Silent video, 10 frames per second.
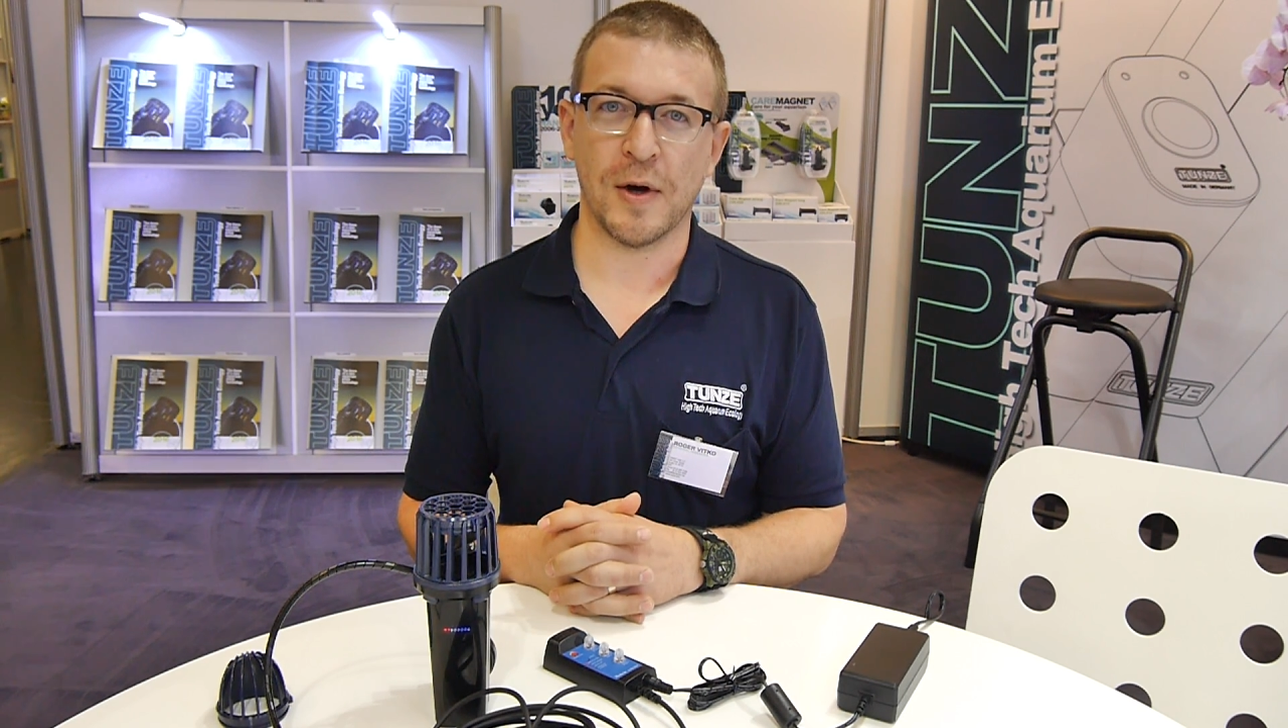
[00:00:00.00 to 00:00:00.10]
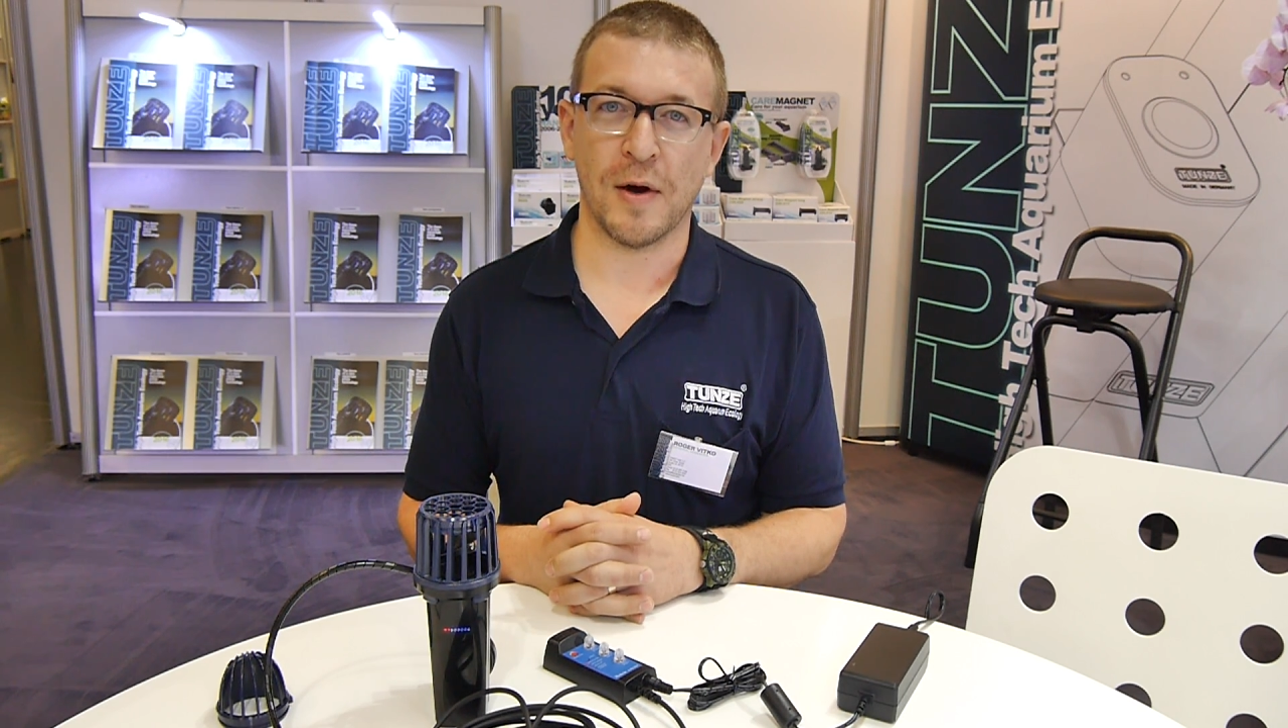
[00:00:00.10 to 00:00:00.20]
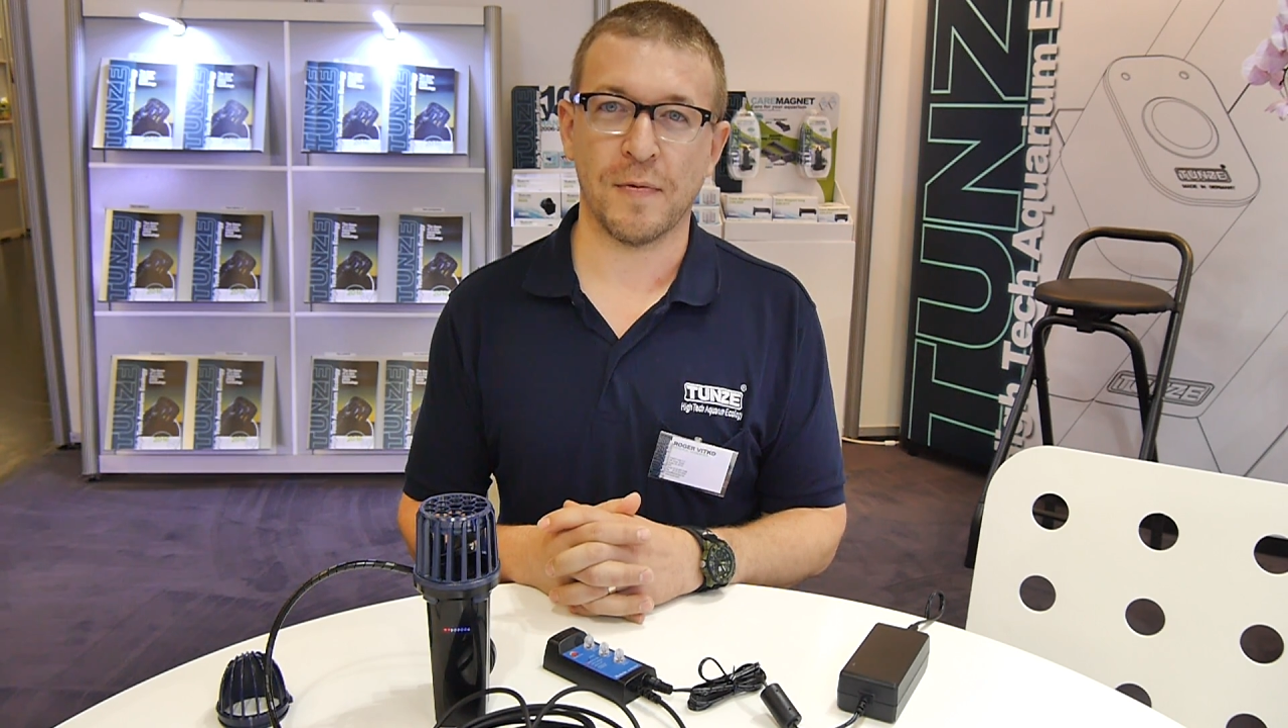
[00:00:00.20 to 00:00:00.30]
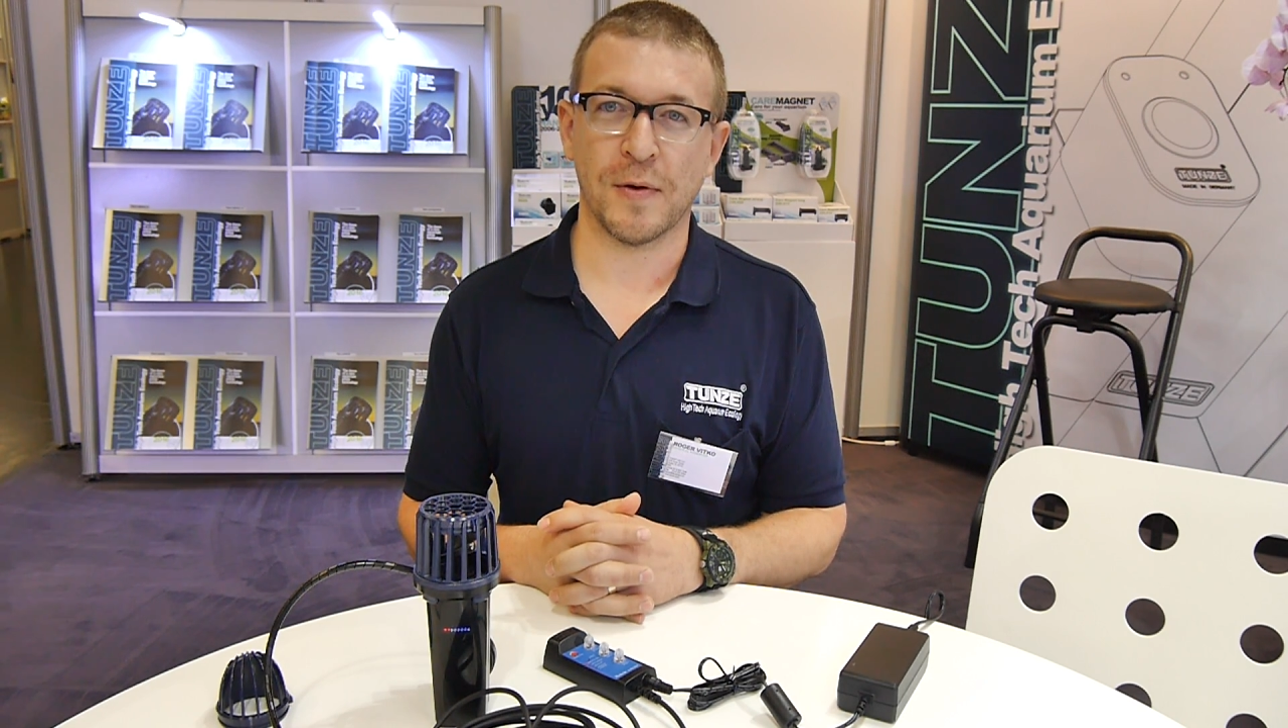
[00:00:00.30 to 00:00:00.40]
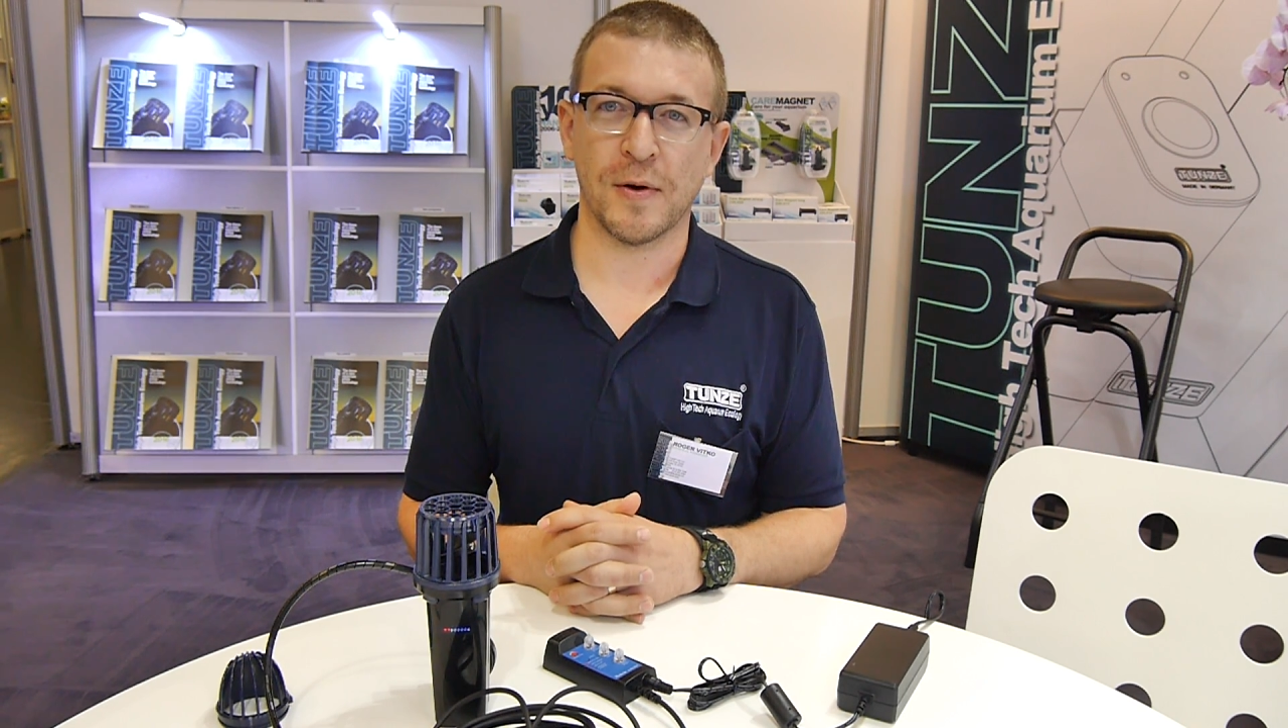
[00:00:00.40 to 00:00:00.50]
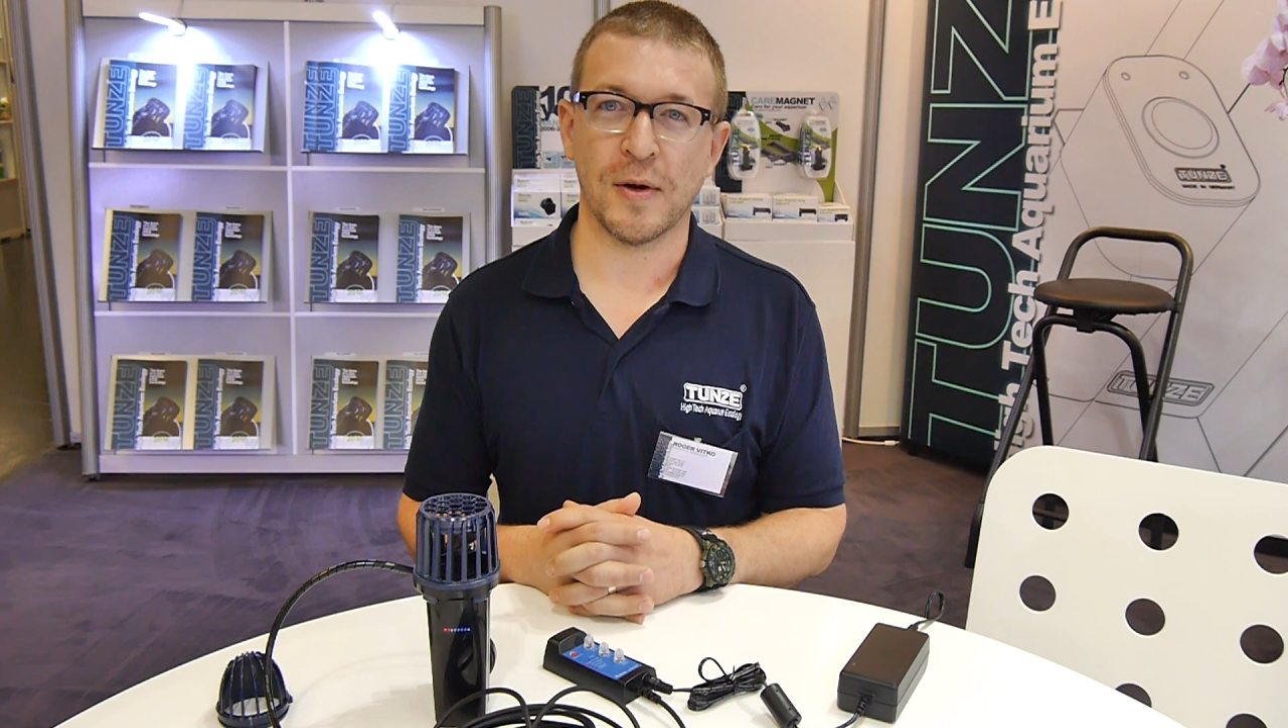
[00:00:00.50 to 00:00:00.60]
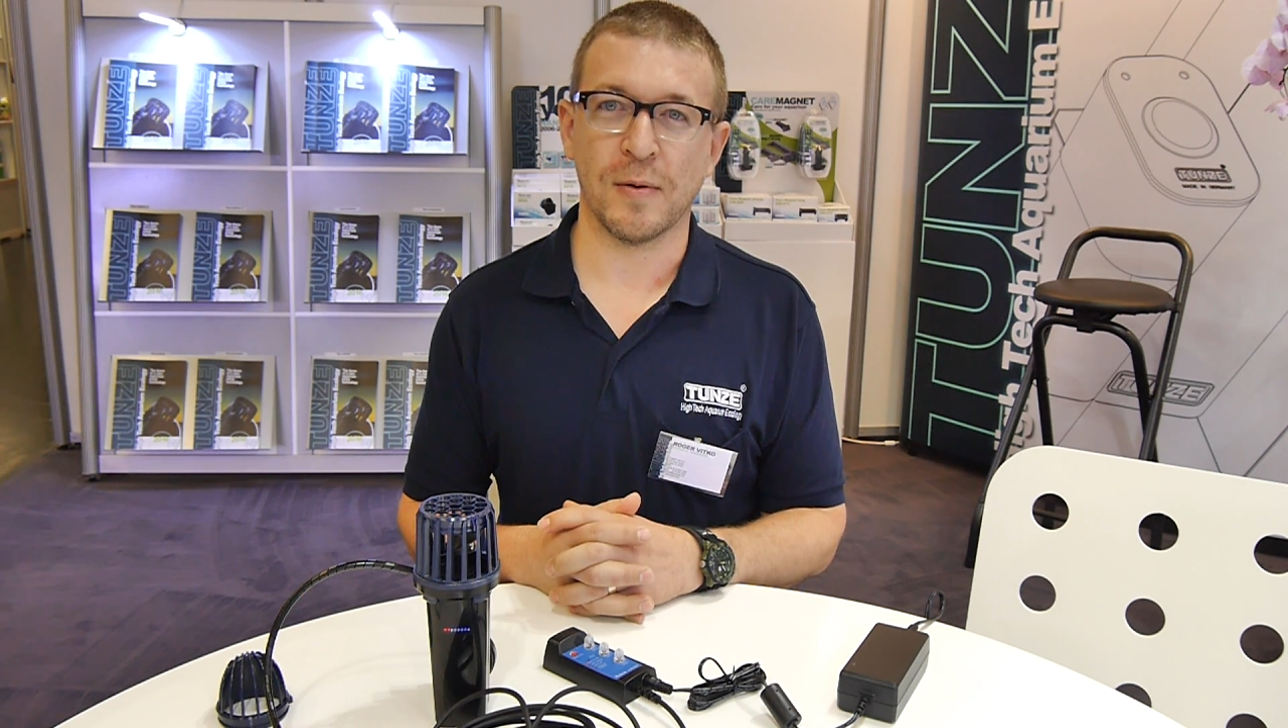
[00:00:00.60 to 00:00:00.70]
offer,